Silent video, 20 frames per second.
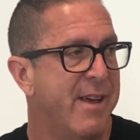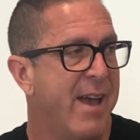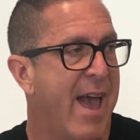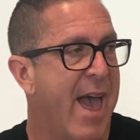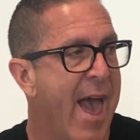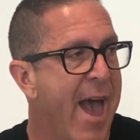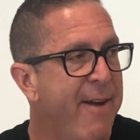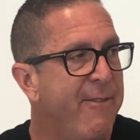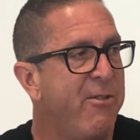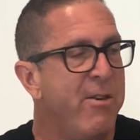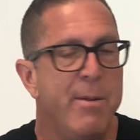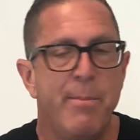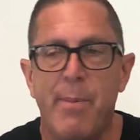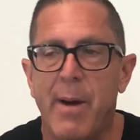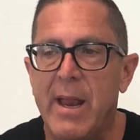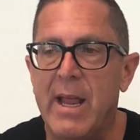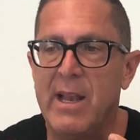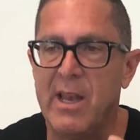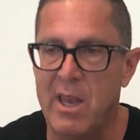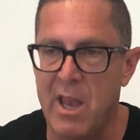
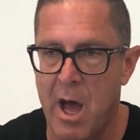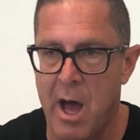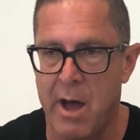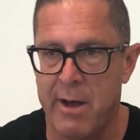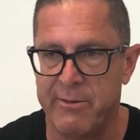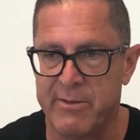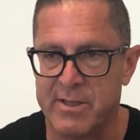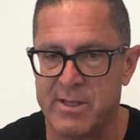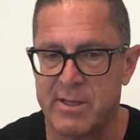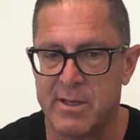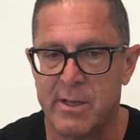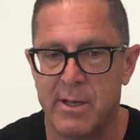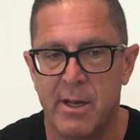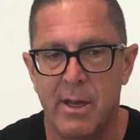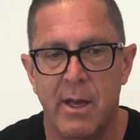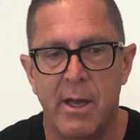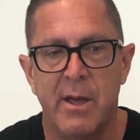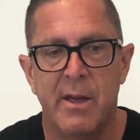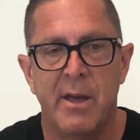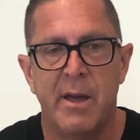Everybody loves
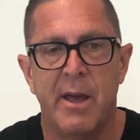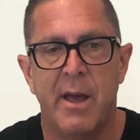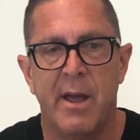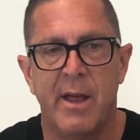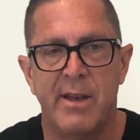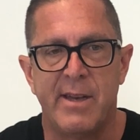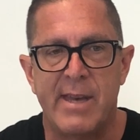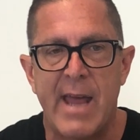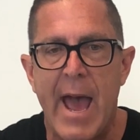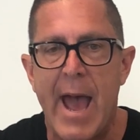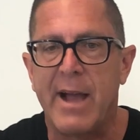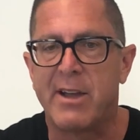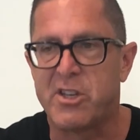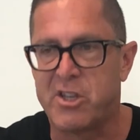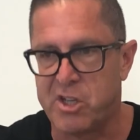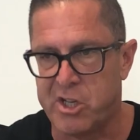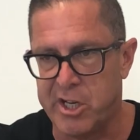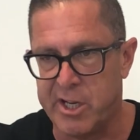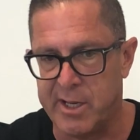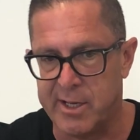tax
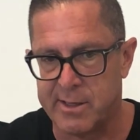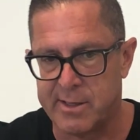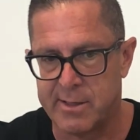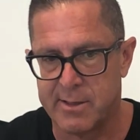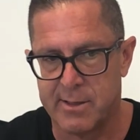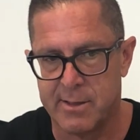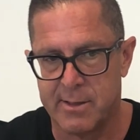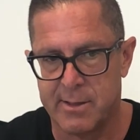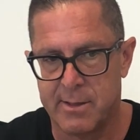cheats